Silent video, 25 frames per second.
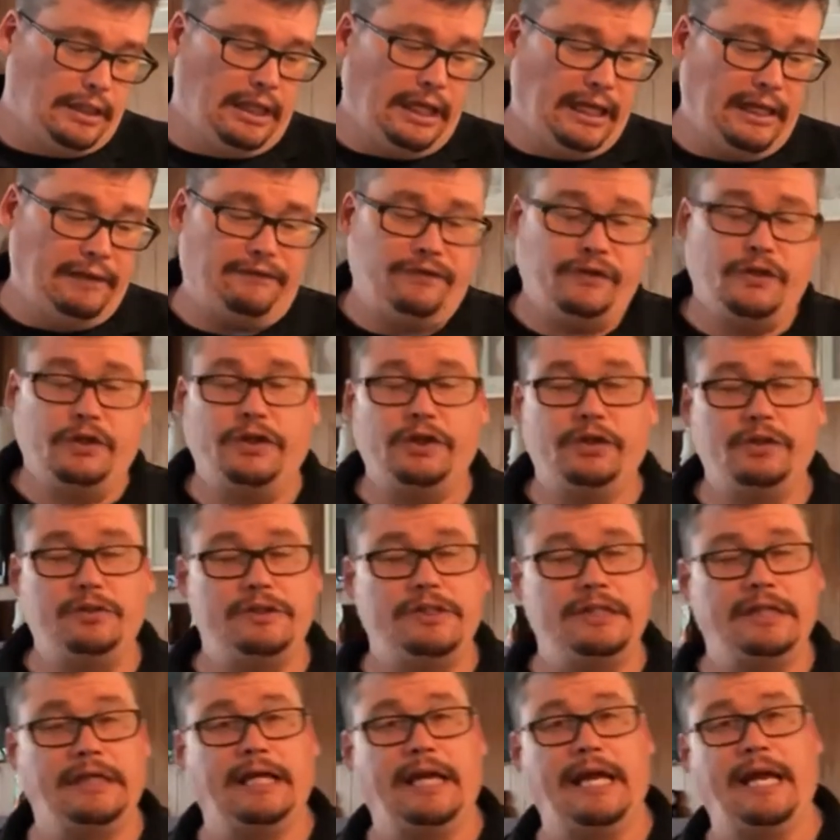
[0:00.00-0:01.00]
If you're
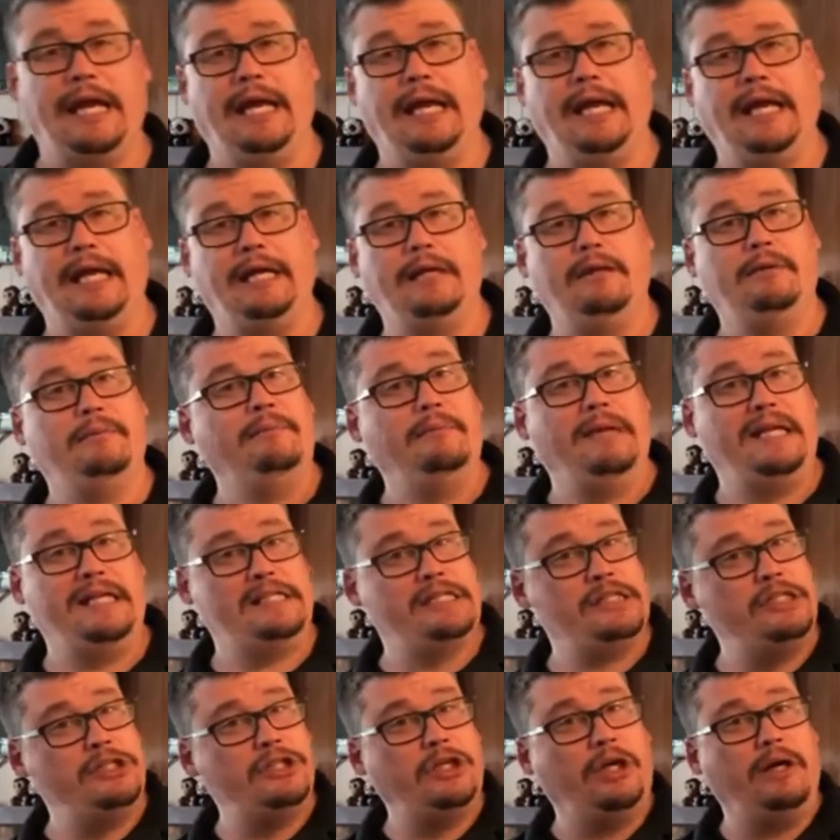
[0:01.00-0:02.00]
using a
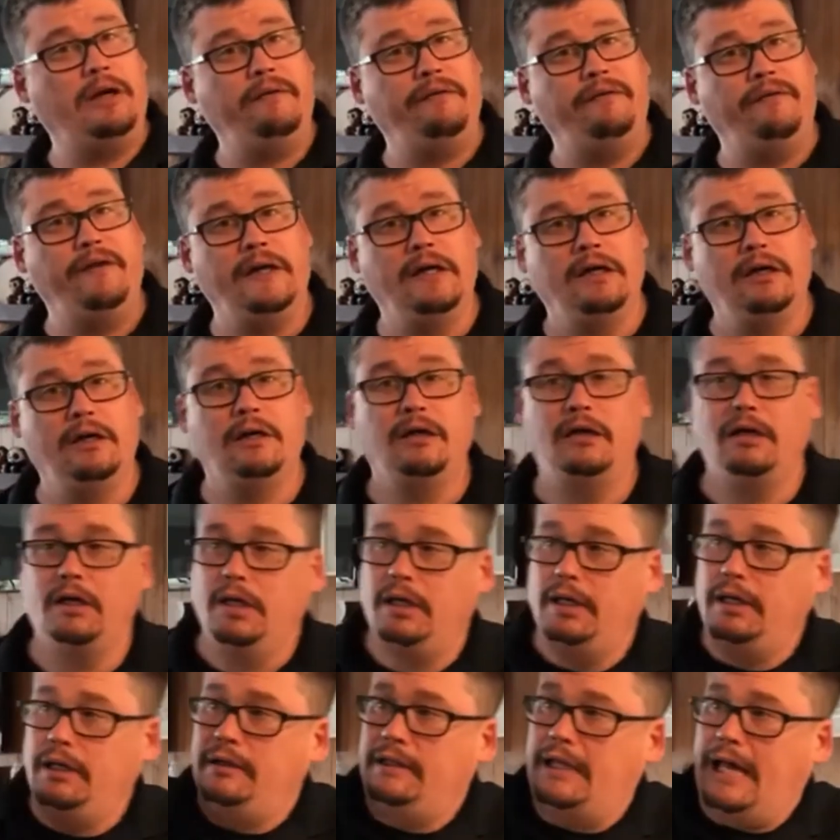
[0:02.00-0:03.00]
mason jar feeder,
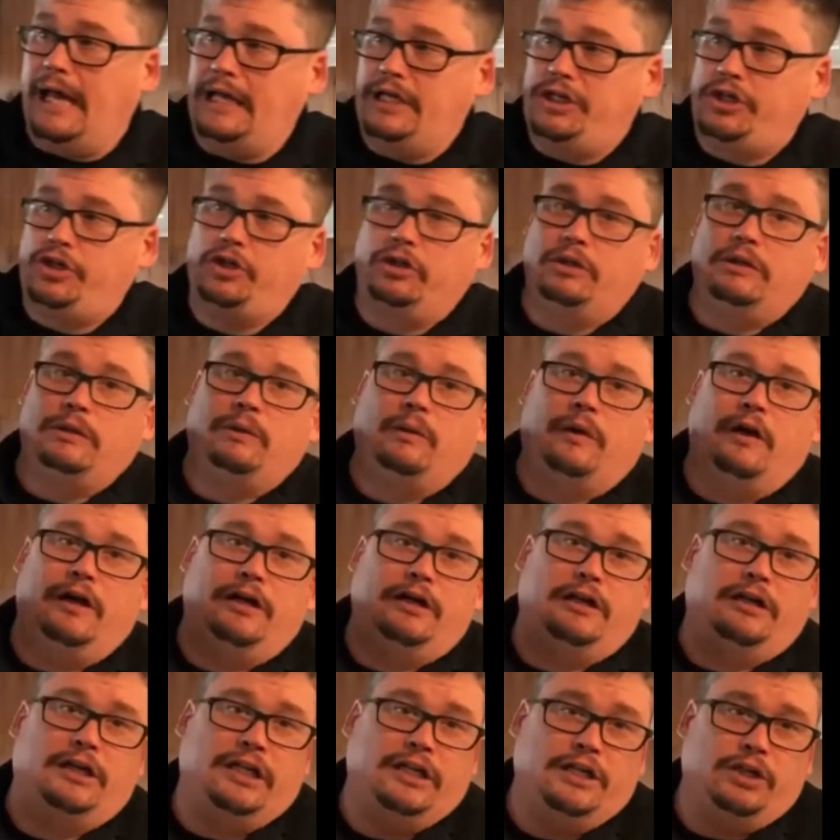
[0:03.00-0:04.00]
that sugar
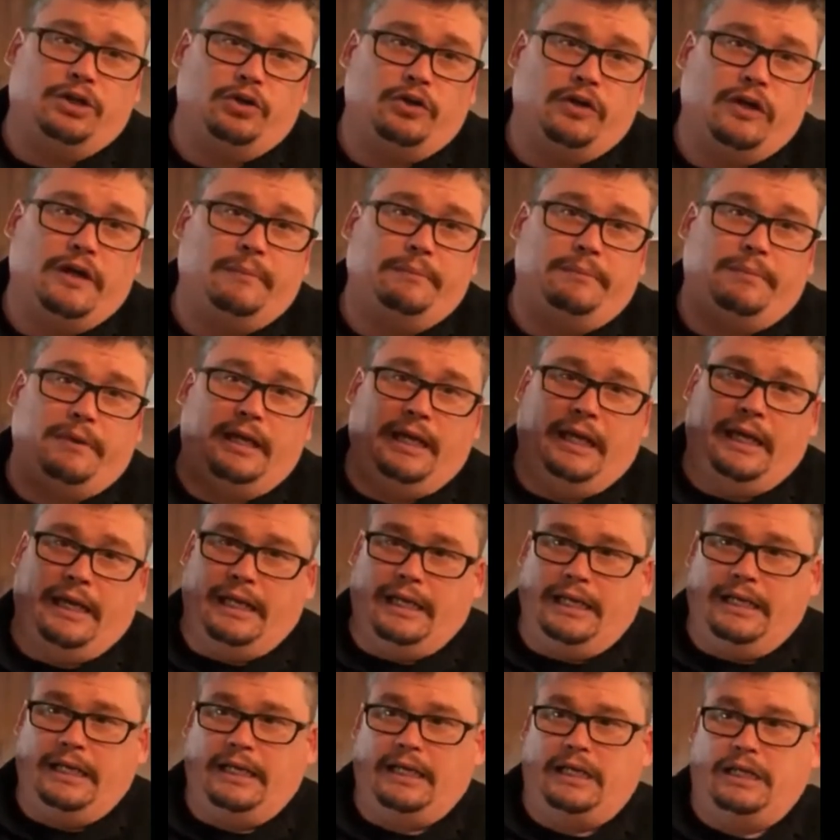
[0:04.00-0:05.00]
water can drip,
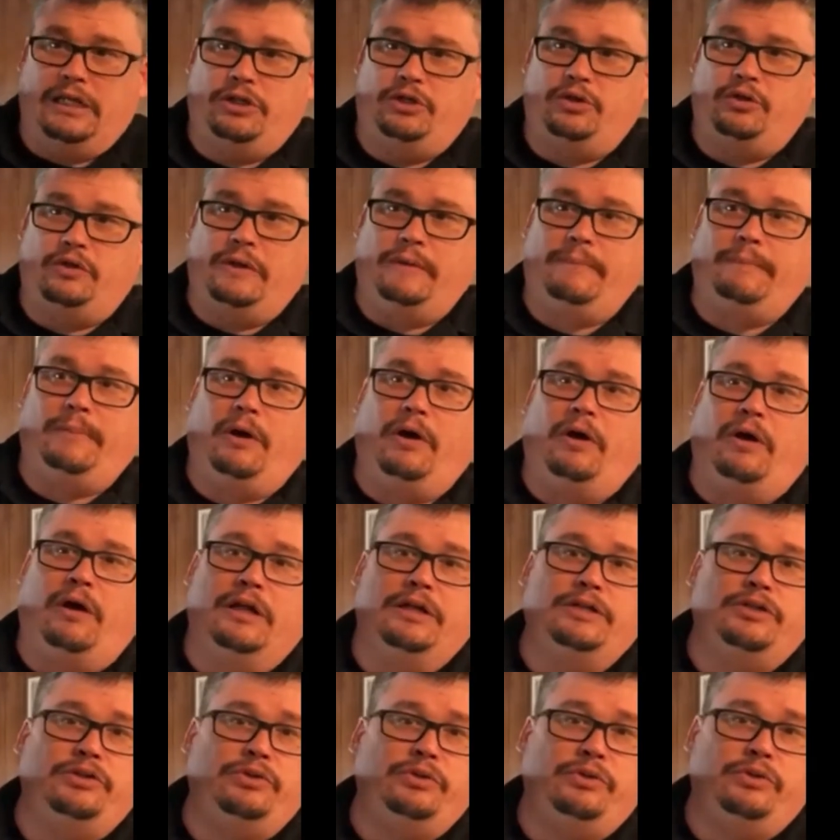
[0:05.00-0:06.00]
and it can drip
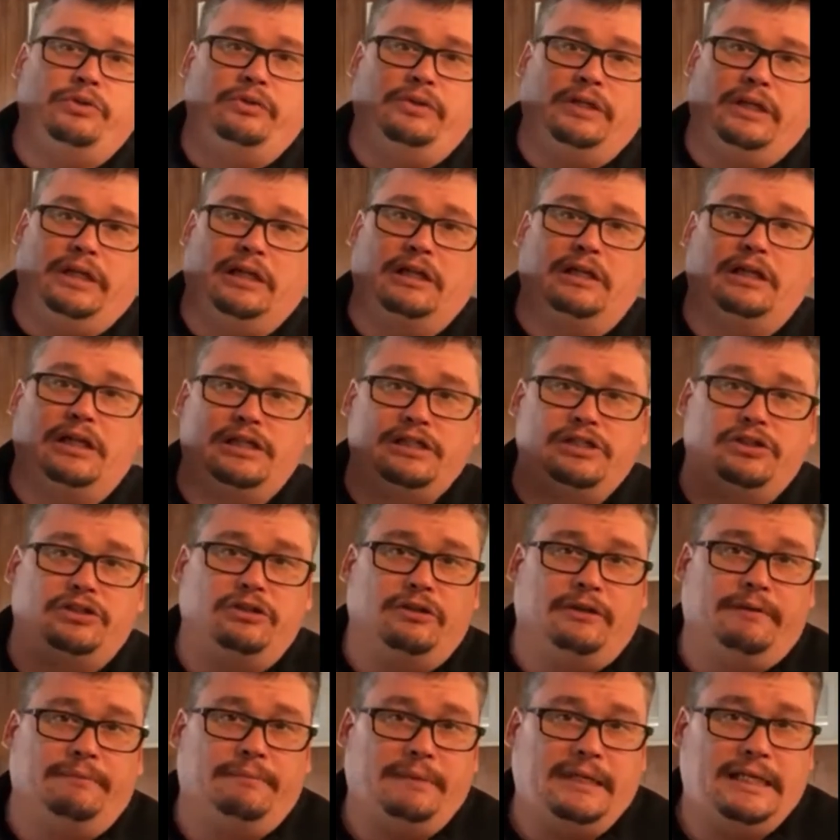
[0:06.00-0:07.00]
onto the
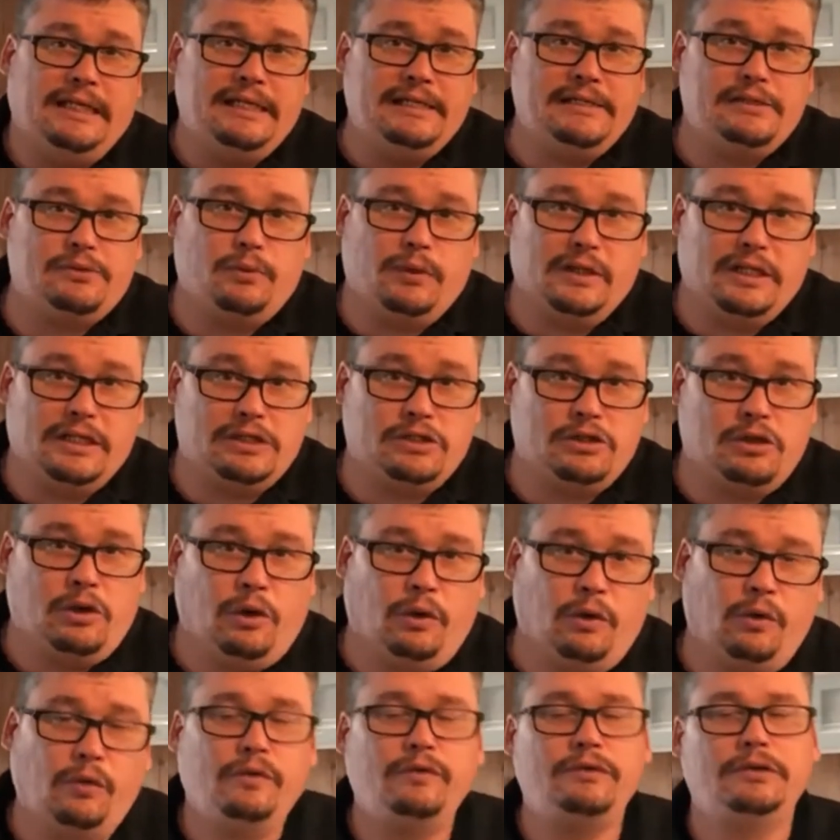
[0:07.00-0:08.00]
cluster of bees when it's
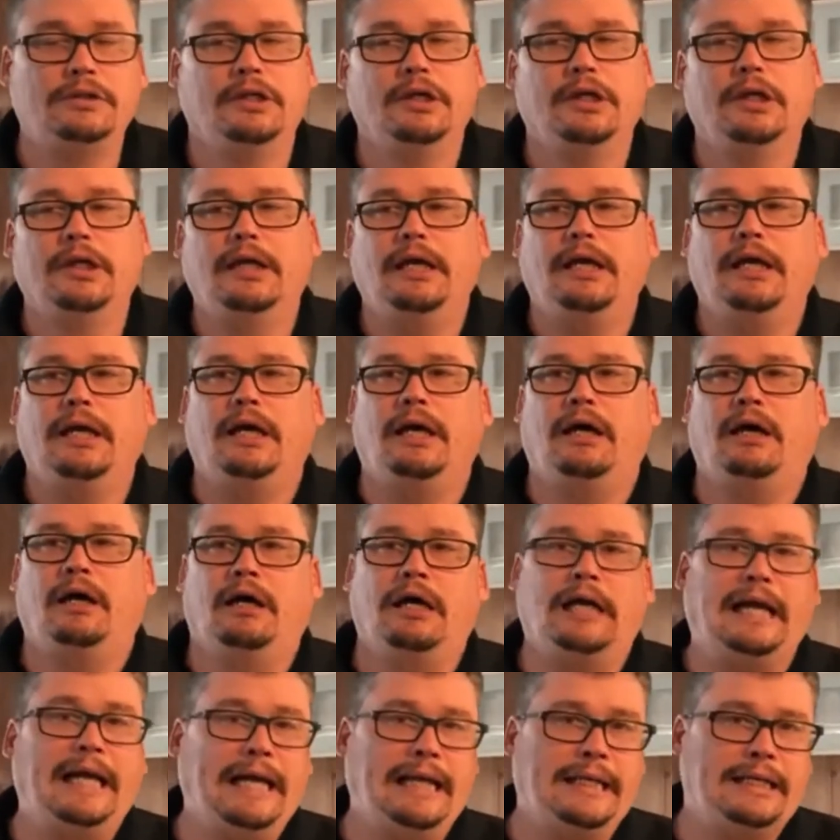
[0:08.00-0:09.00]
cold
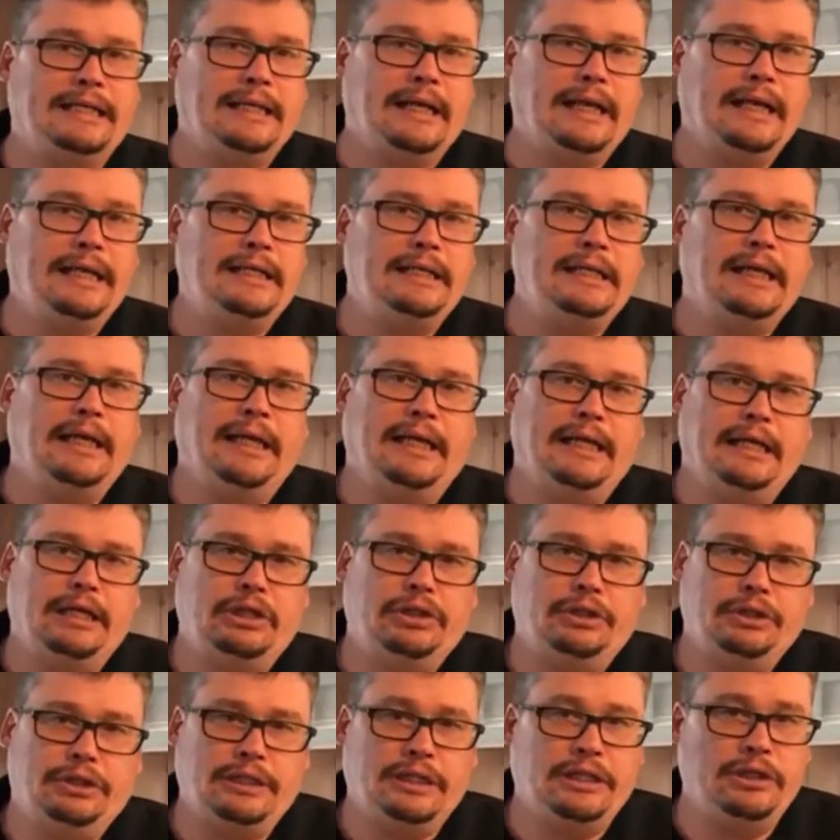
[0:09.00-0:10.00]
at night, and it
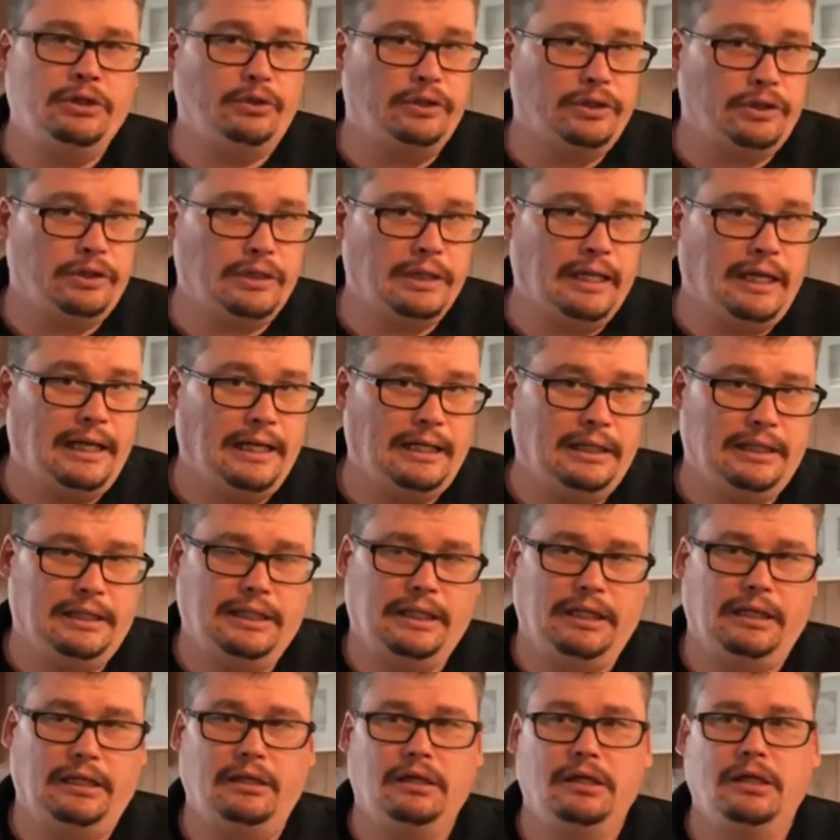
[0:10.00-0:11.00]
could kill your
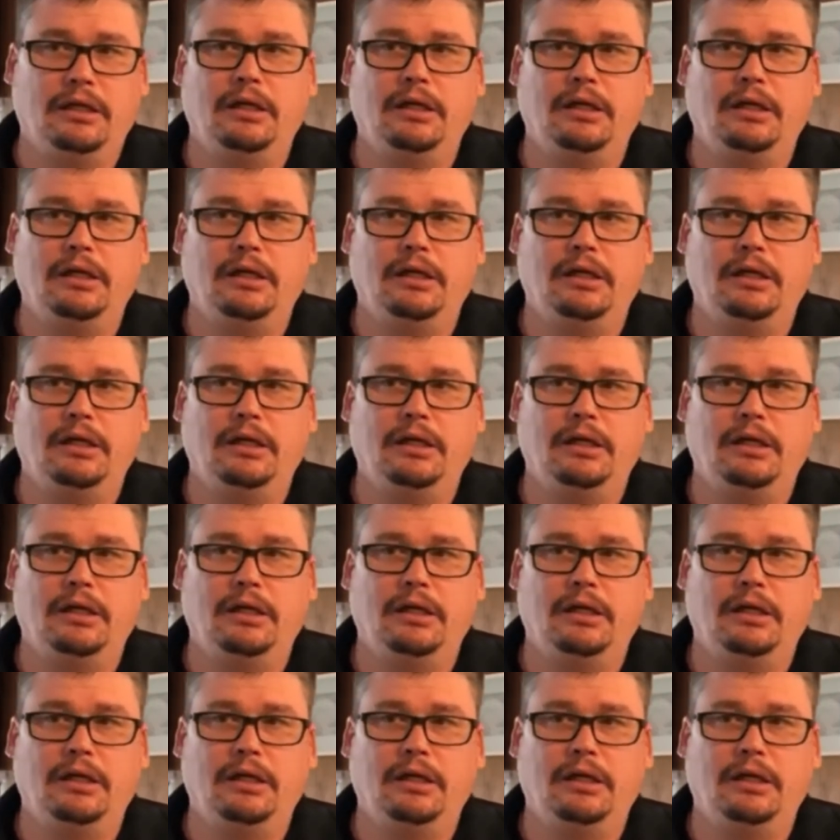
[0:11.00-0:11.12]
colony.